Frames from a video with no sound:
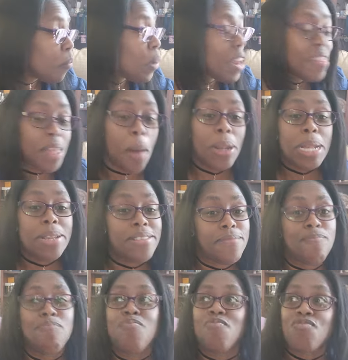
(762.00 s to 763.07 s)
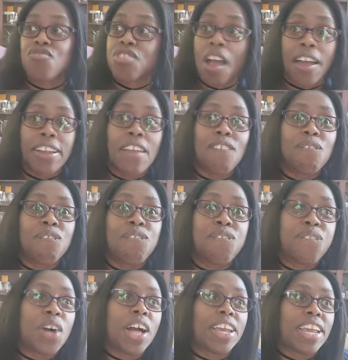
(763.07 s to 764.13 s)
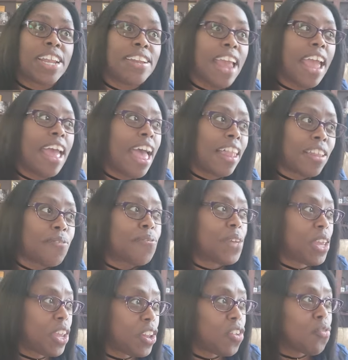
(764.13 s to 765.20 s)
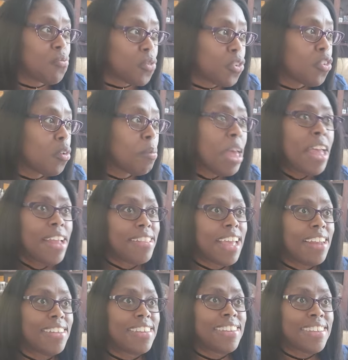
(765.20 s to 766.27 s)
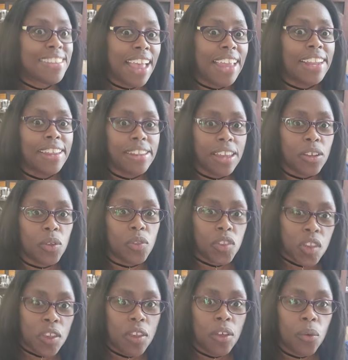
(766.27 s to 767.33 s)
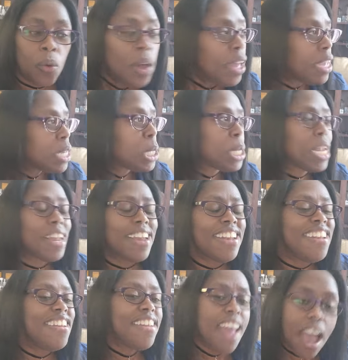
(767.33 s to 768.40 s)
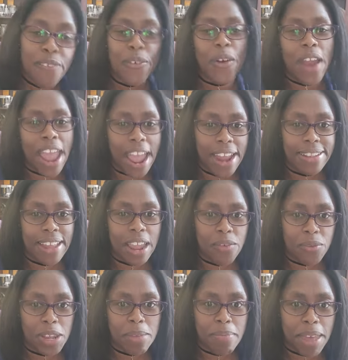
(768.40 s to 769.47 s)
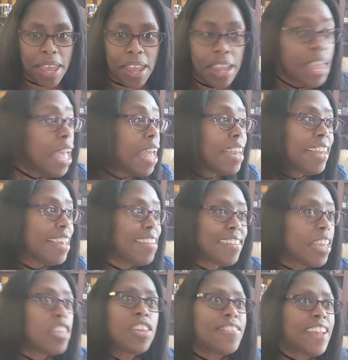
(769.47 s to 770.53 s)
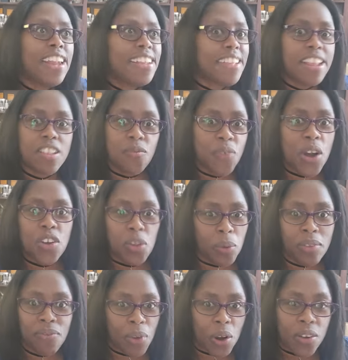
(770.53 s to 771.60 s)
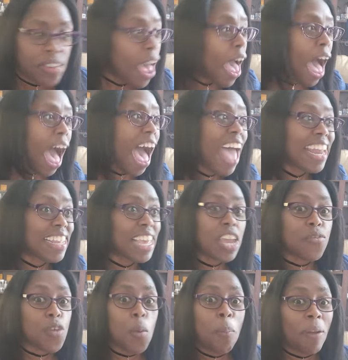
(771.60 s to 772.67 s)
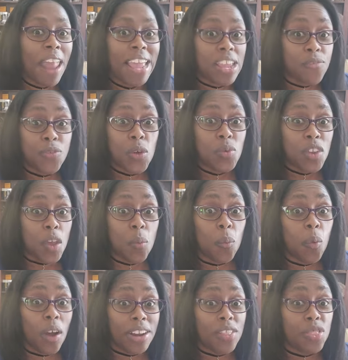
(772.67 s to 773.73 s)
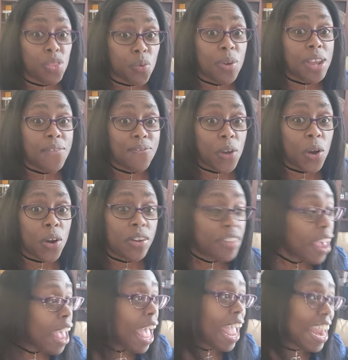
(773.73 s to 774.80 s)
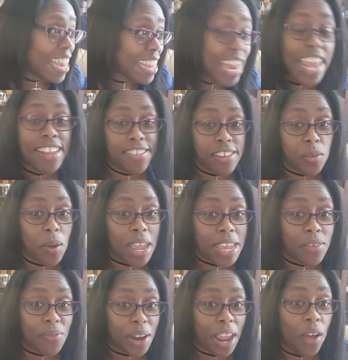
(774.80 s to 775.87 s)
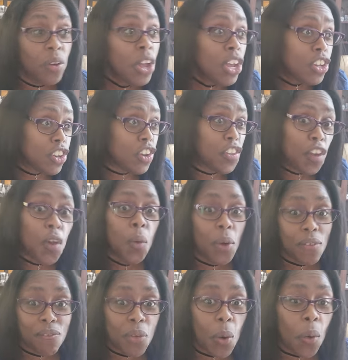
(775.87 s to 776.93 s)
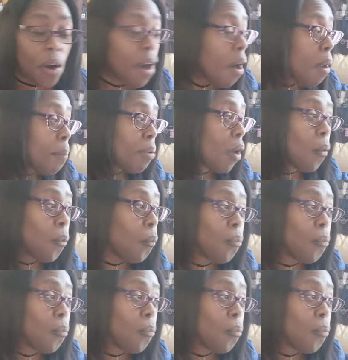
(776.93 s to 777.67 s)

with the giant fucking elephant in the room that is Silent Hill 2. You should have never had that remade. At least you should have did the first one first. I'd have gave you play if you did one and three first and then swing around to two and four. But